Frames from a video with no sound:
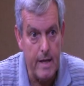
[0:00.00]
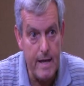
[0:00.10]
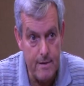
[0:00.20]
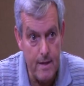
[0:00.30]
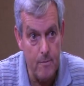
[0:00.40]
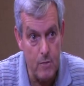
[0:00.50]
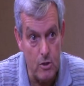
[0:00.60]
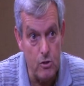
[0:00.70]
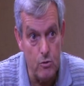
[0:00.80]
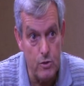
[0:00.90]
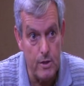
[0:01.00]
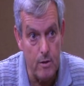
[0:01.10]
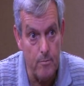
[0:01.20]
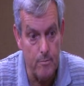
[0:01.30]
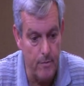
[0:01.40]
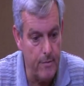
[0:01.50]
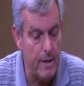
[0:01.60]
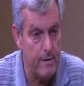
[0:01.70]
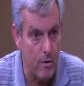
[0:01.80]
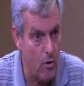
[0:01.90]
get them to use
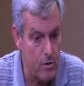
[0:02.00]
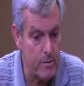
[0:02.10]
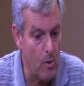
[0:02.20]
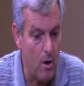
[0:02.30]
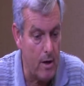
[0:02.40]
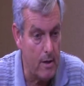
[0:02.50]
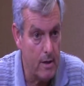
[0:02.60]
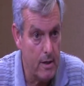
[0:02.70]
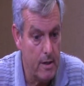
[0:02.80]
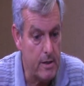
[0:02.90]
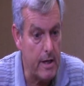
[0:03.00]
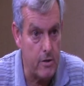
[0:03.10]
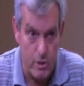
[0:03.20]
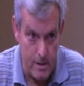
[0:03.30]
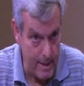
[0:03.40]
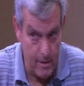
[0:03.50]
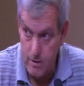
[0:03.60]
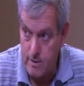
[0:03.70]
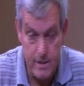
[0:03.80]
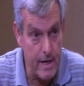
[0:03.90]
they're all smart, to get, just like
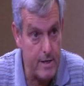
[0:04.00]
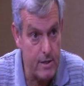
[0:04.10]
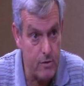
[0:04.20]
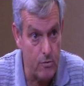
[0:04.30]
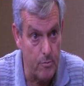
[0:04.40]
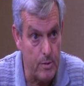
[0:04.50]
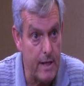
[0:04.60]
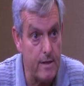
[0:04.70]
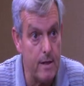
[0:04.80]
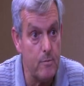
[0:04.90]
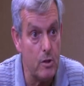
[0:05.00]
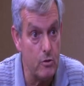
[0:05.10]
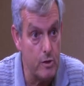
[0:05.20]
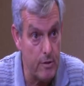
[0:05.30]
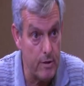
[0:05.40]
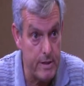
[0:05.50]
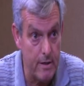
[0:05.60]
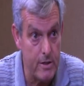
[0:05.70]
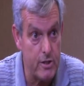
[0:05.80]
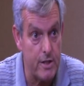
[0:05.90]
these guys in this room, get them to use their
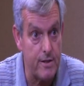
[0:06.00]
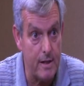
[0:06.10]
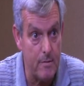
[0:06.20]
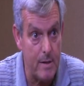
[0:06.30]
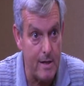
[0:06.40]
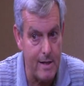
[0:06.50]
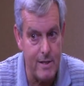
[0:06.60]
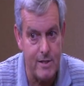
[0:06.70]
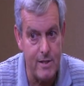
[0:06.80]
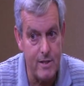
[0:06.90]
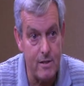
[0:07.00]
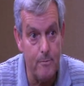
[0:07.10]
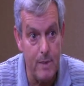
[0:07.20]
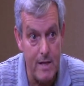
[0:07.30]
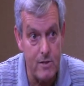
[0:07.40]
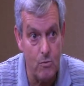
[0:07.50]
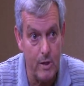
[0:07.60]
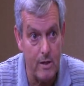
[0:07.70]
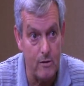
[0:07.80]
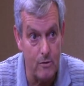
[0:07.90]
intelligence to think about it. Is this the best
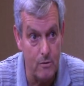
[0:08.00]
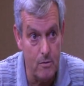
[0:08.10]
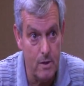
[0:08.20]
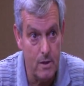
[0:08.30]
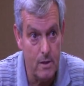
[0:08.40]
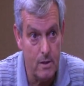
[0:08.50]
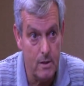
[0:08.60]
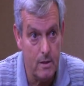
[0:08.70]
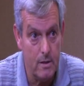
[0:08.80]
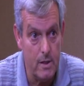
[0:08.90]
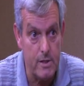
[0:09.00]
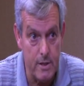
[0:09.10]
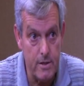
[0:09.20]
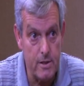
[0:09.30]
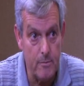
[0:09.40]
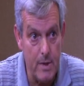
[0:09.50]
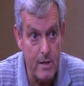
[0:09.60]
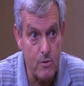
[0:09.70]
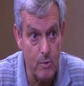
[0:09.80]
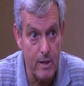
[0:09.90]
we can do? Is this the
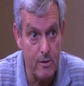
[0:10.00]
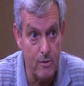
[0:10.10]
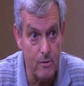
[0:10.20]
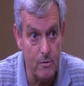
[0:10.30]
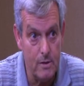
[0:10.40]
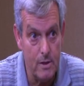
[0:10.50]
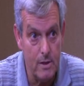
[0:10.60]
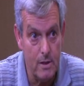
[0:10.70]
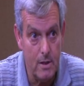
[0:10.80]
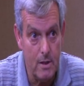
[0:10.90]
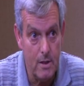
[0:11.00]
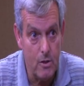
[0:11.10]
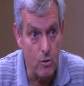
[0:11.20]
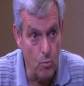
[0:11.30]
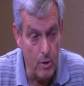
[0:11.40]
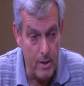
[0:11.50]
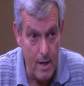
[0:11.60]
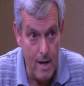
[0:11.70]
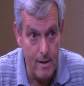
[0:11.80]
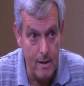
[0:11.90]
best we can do? You would
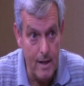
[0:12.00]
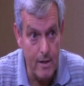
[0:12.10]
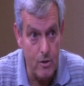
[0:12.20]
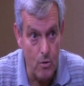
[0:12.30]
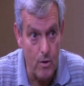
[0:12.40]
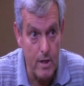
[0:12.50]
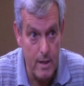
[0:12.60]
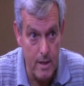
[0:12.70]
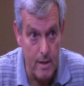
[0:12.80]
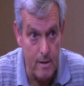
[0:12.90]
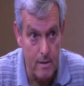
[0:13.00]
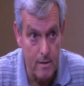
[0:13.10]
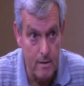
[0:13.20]
not let your kid